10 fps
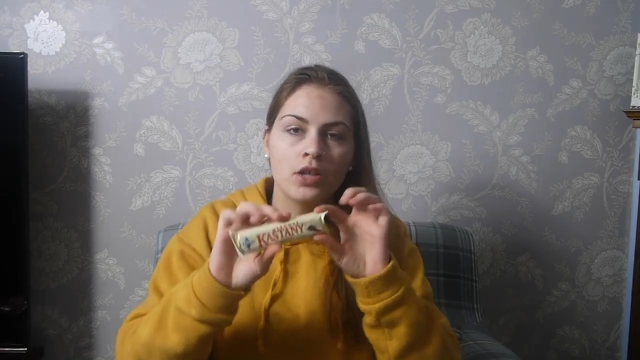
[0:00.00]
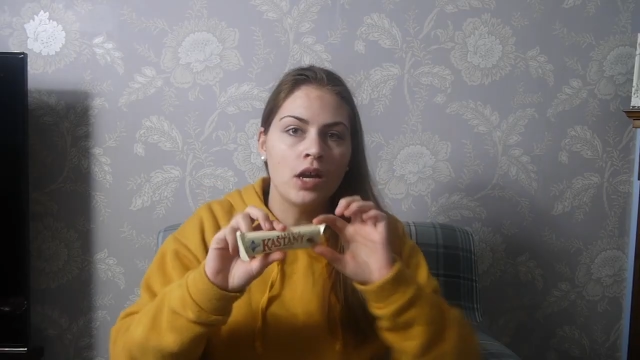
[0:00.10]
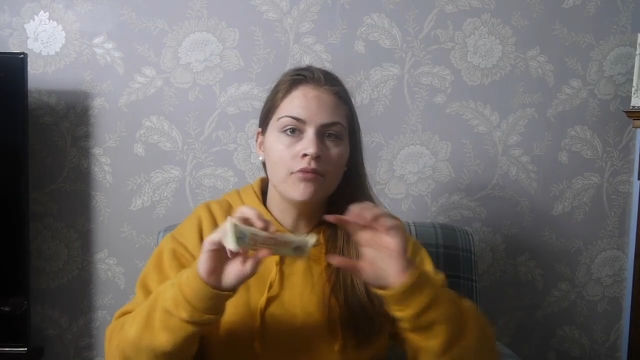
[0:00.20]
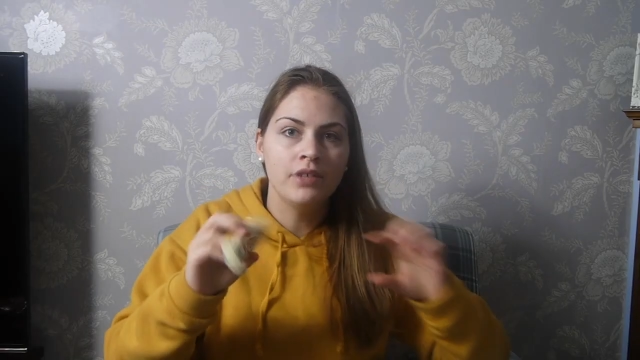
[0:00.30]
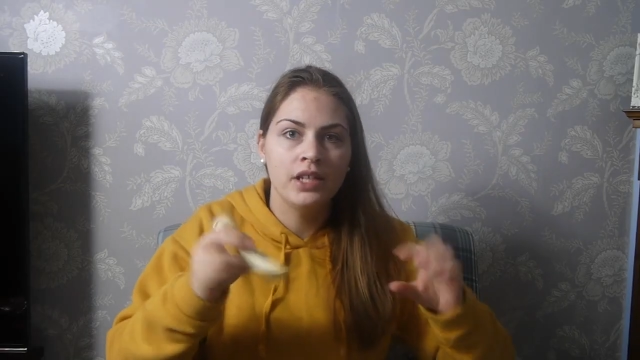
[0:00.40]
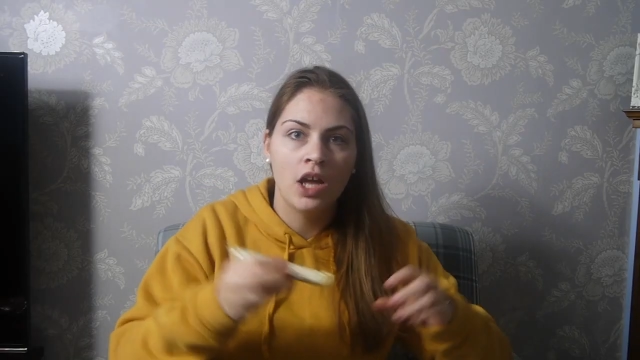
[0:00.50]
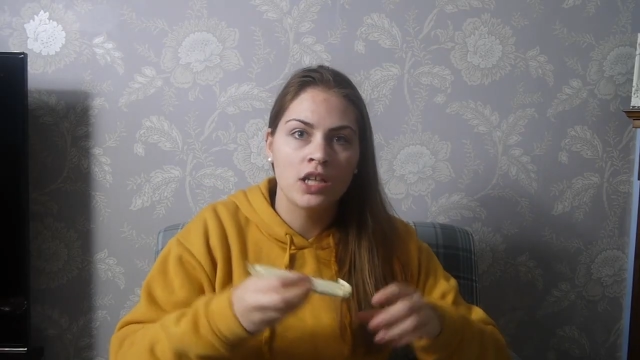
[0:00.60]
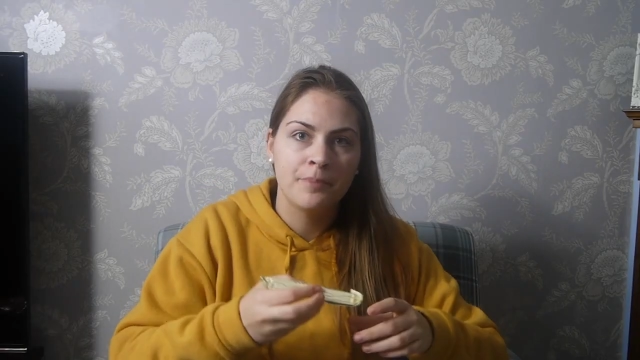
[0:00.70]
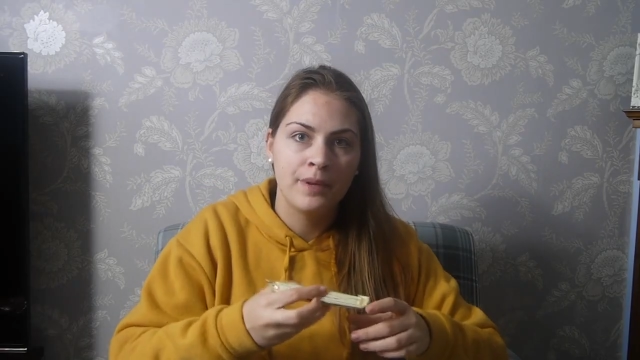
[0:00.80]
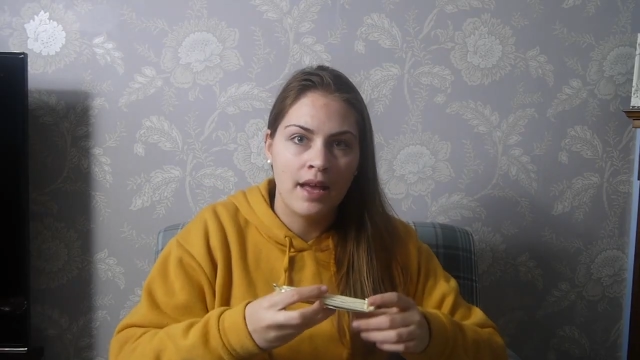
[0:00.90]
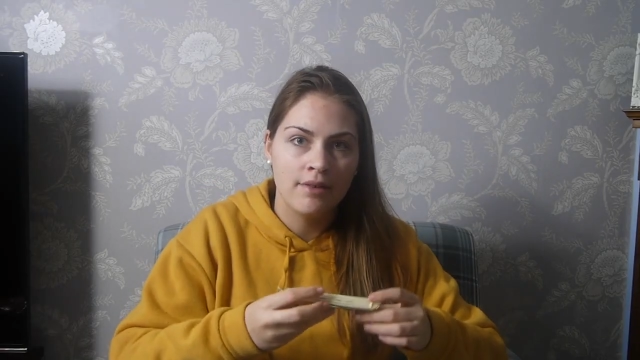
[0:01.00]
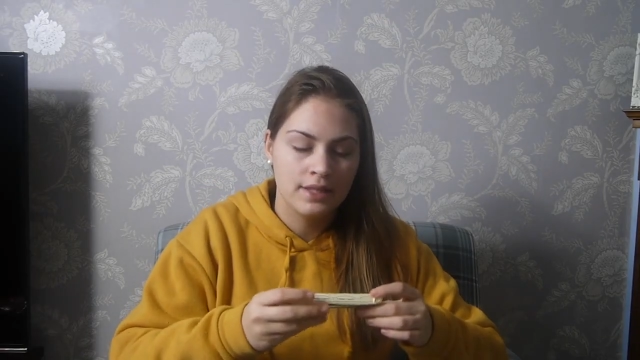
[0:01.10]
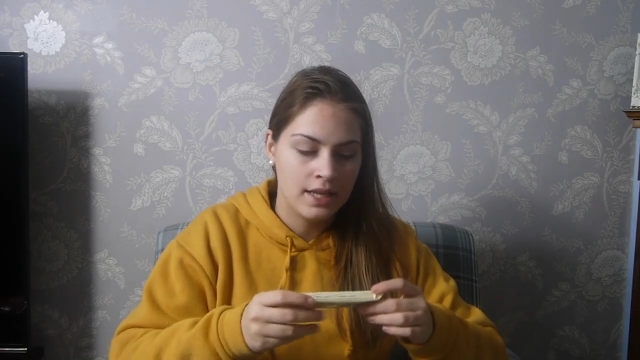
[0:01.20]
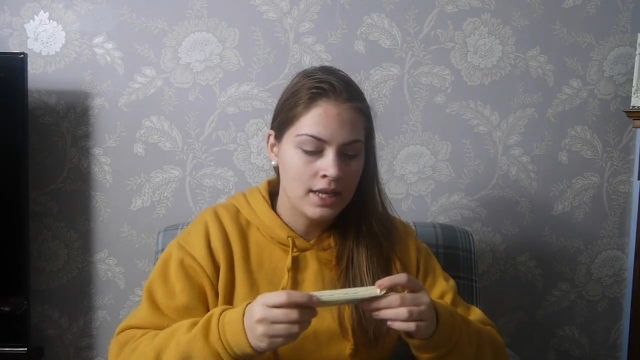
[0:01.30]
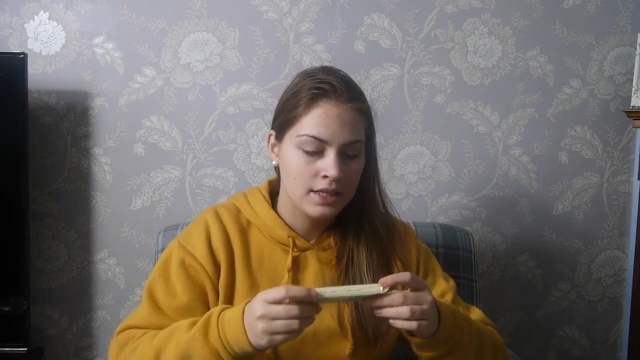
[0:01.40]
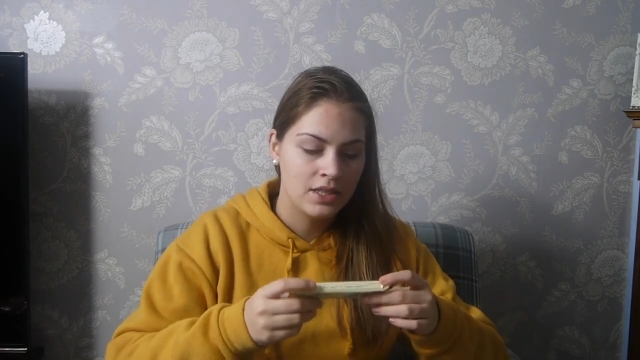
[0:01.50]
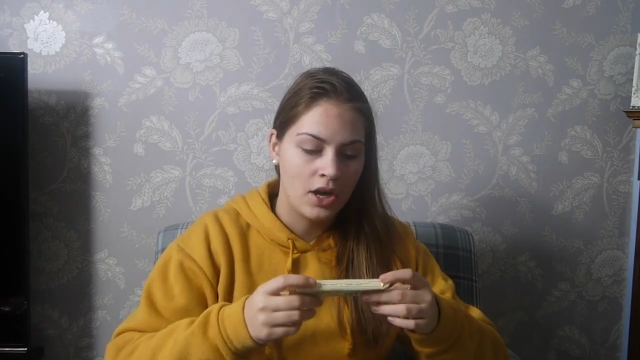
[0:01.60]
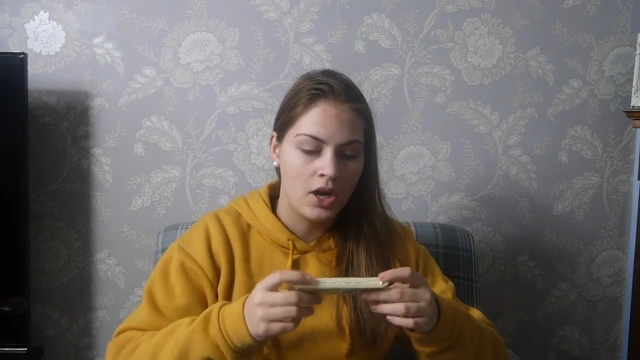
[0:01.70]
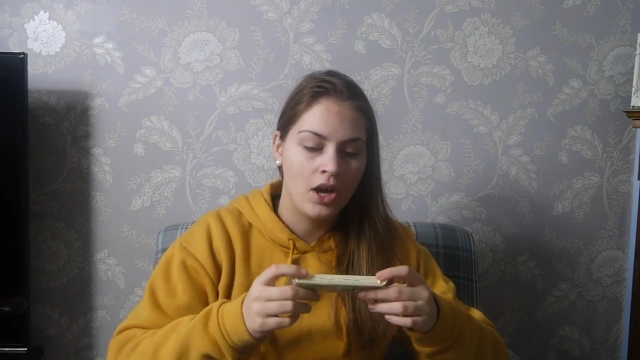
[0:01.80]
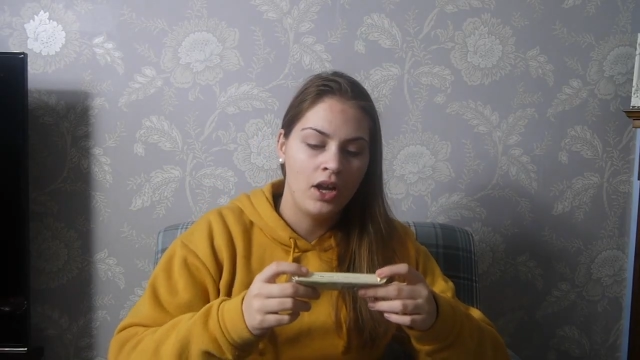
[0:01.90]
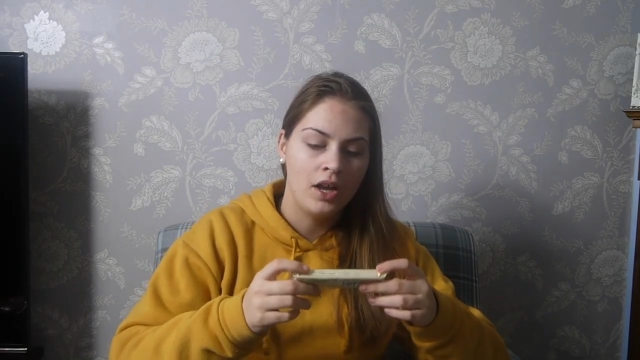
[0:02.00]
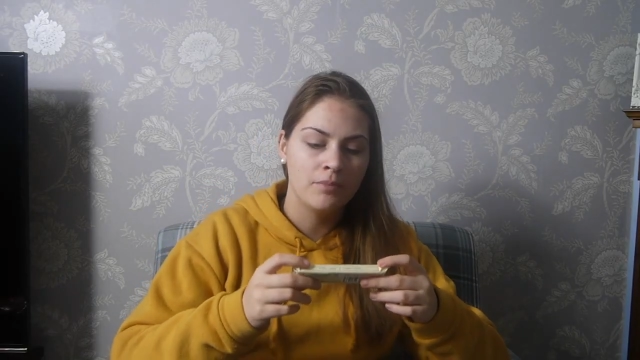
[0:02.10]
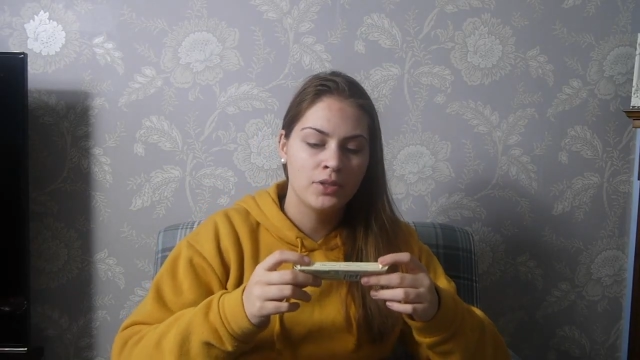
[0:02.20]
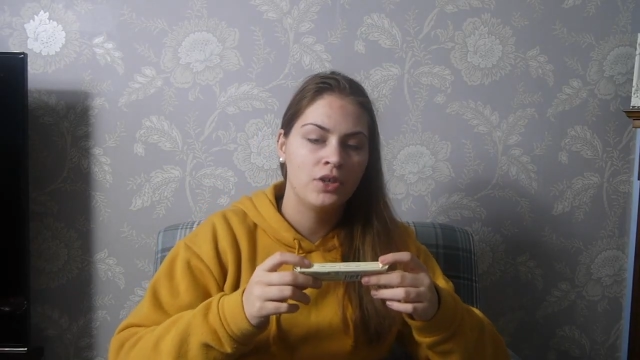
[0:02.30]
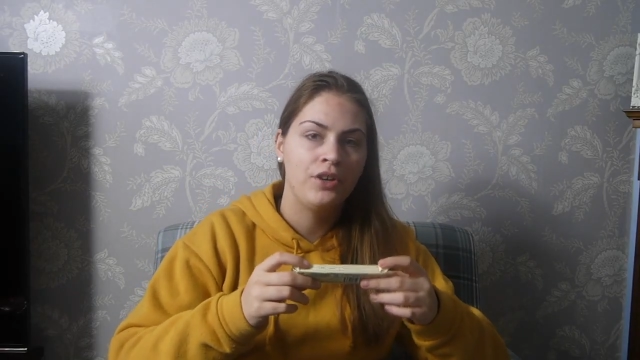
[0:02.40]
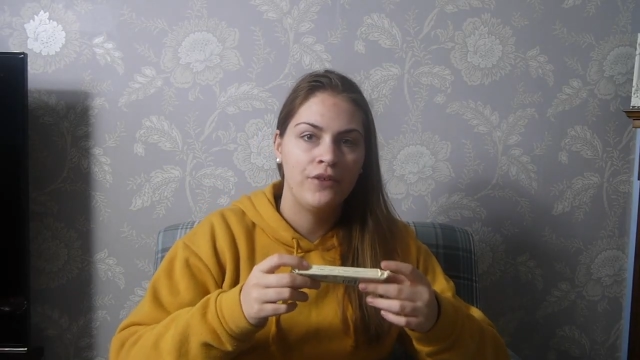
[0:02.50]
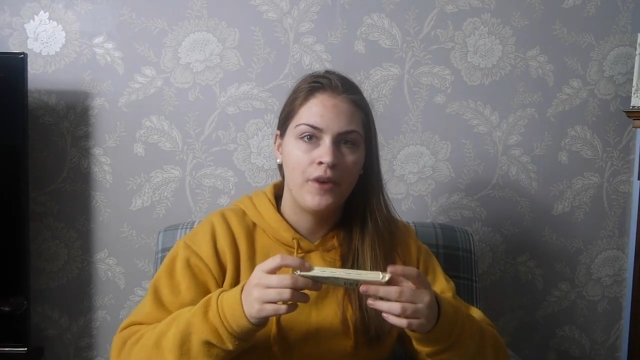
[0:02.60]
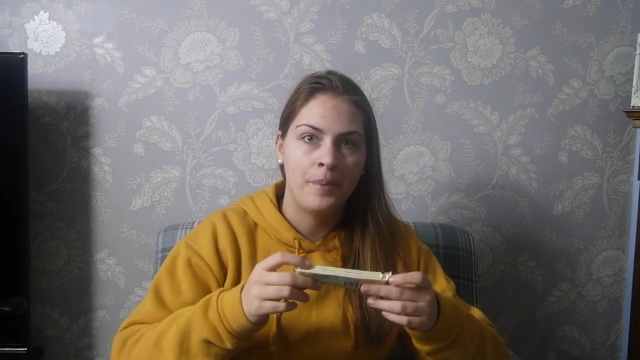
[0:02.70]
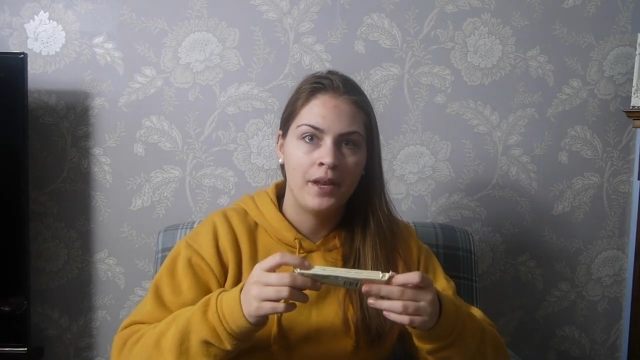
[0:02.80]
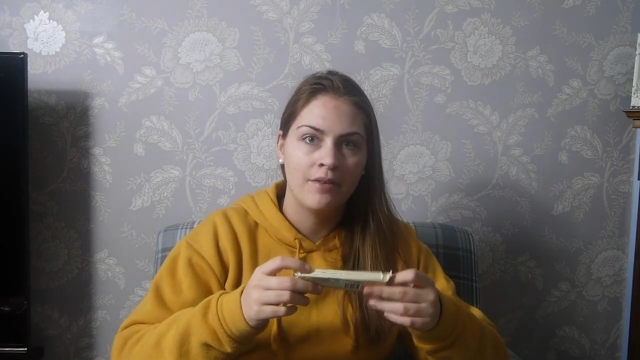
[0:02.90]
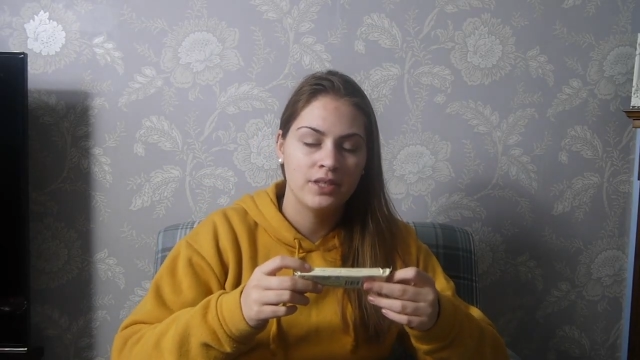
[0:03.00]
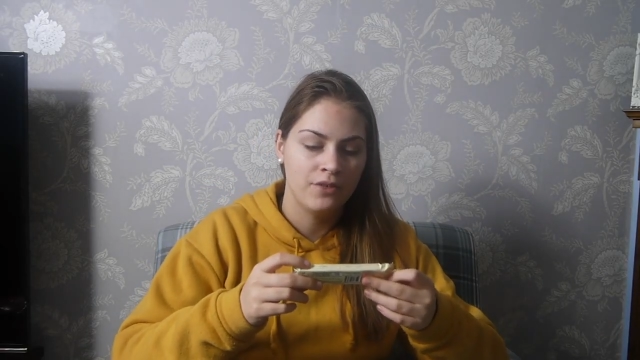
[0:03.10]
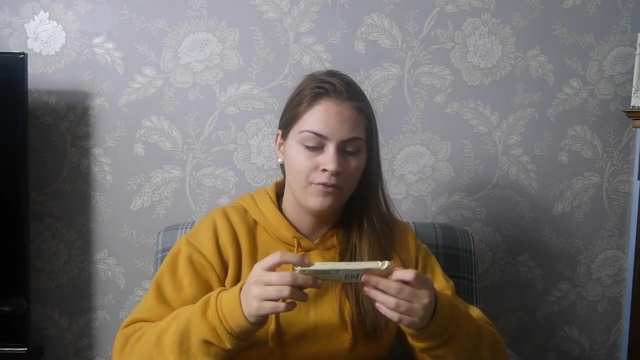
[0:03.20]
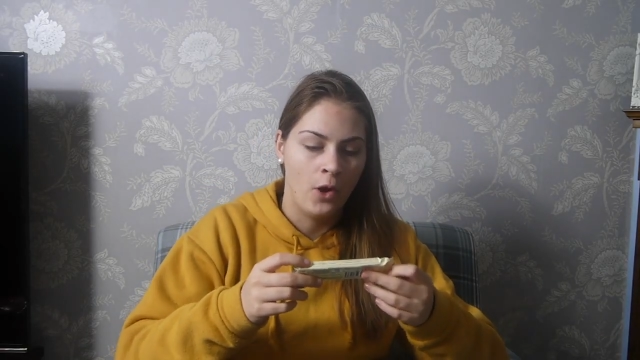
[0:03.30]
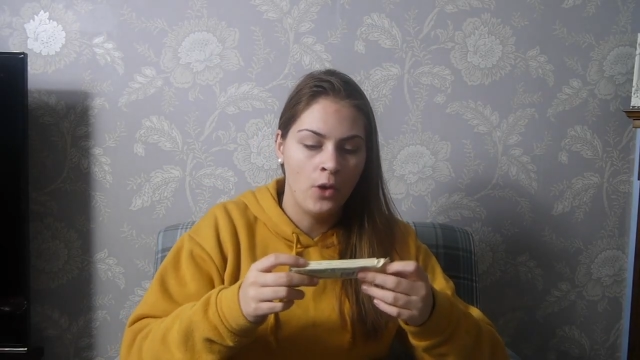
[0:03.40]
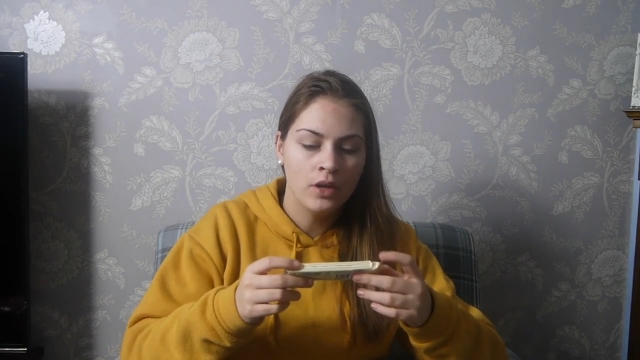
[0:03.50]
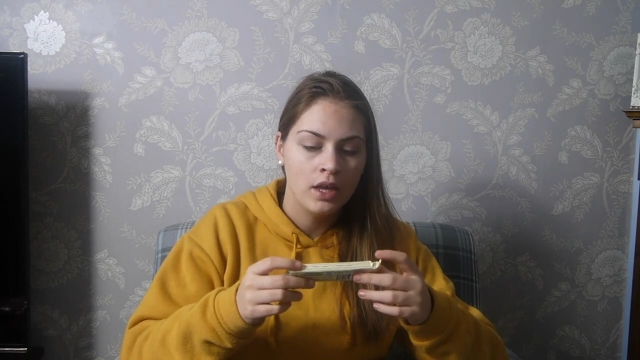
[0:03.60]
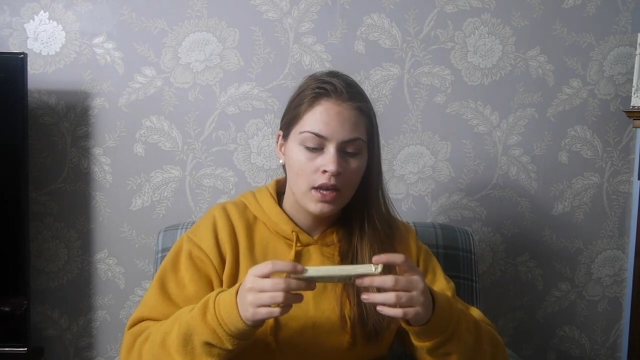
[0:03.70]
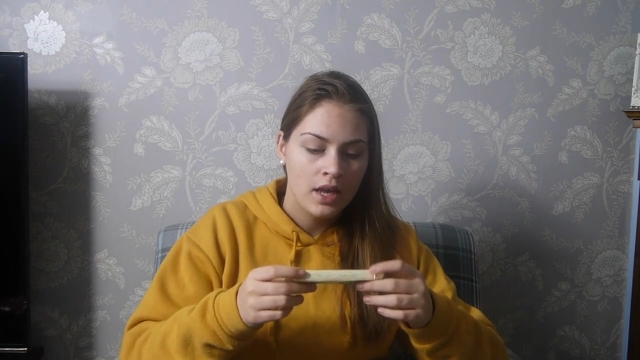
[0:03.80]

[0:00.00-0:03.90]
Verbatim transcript: I don't really know how to pronounce it, so I am sorry if I pronounce it wrong.